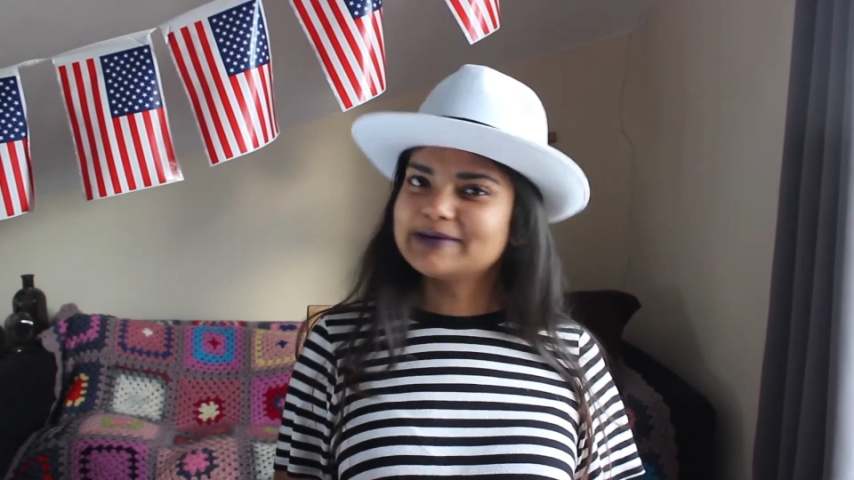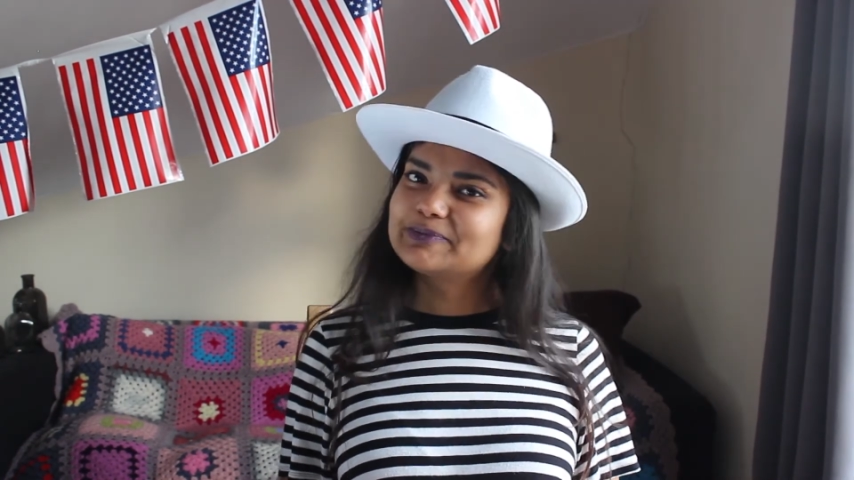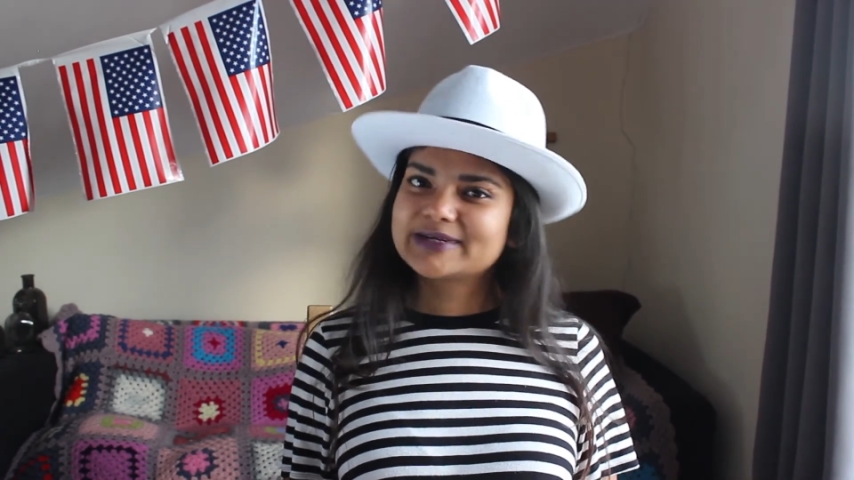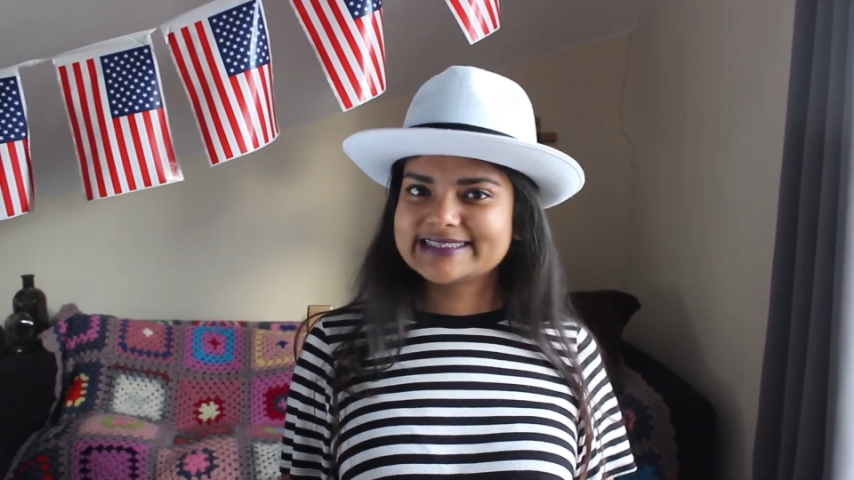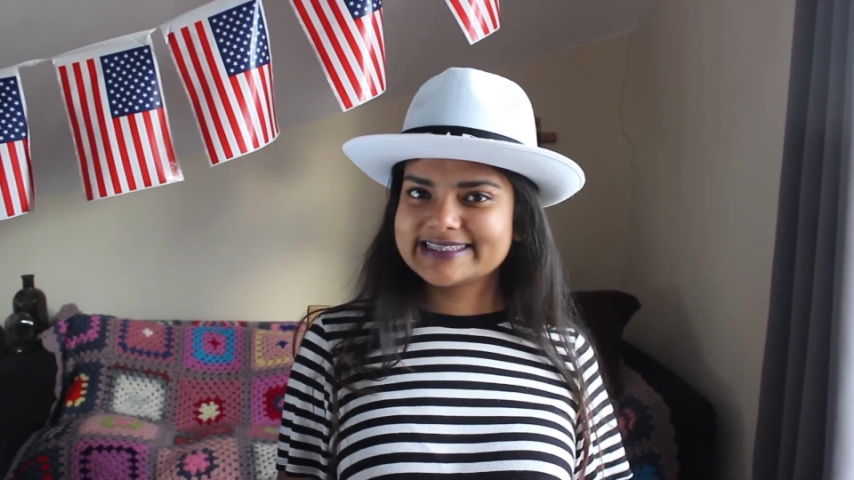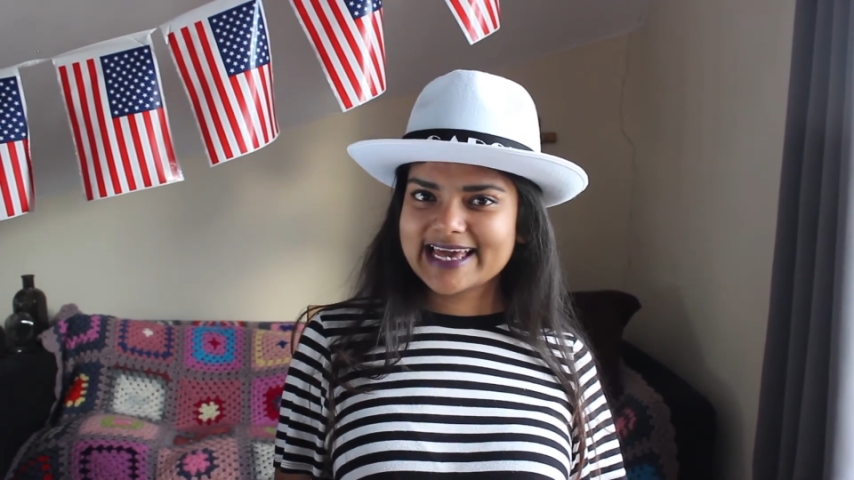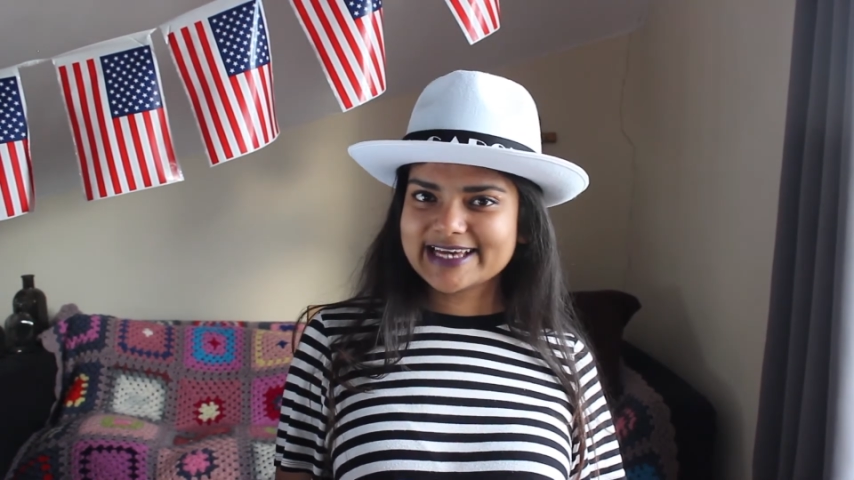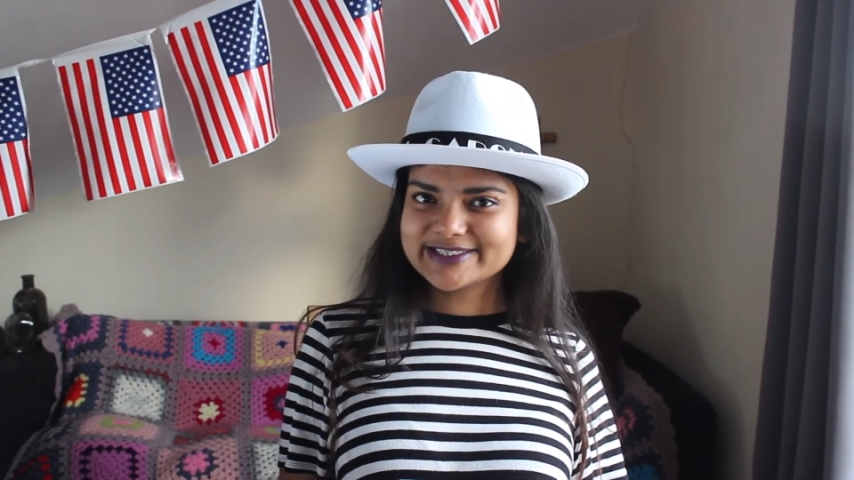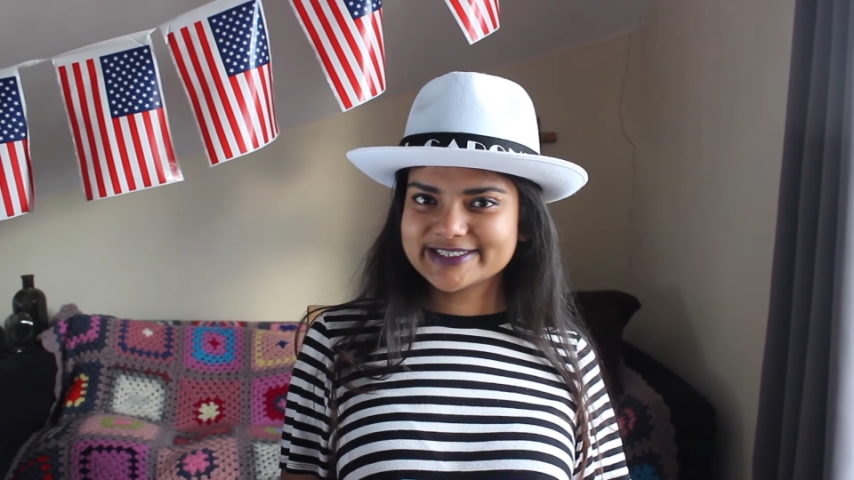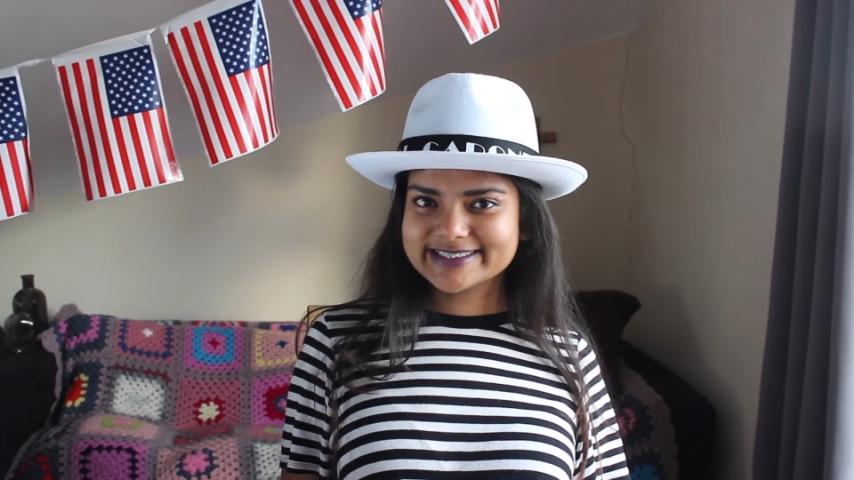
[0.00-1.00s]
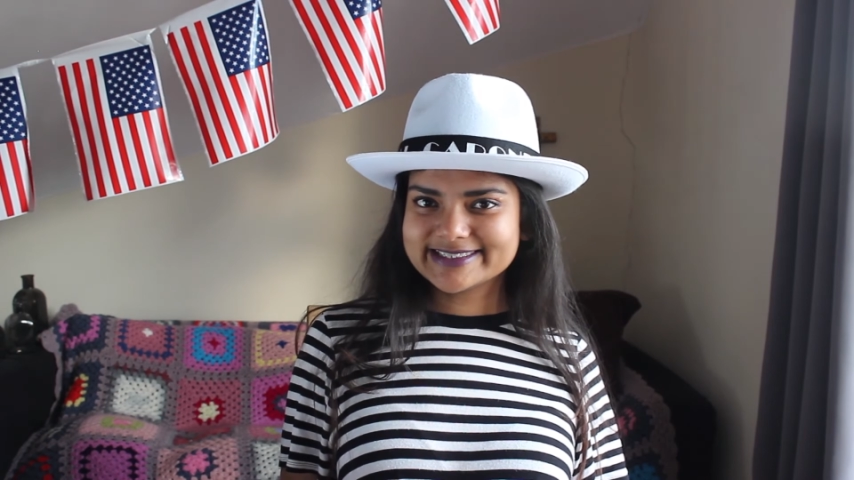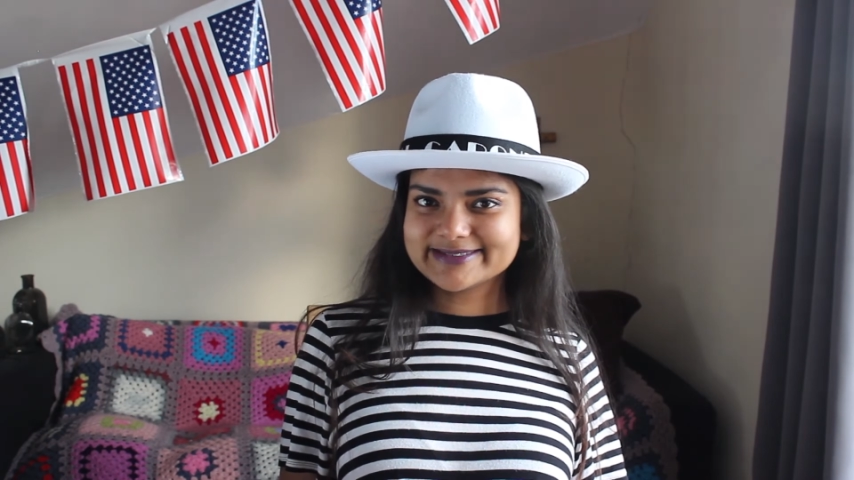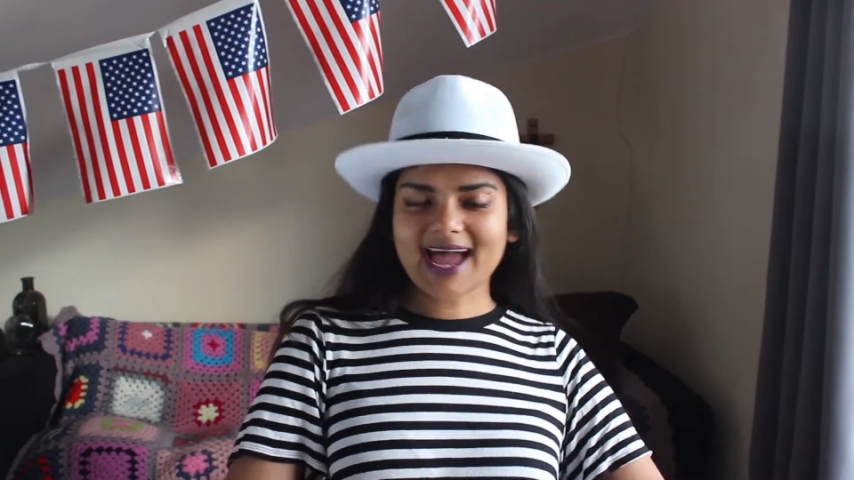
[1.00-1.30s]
appreciation.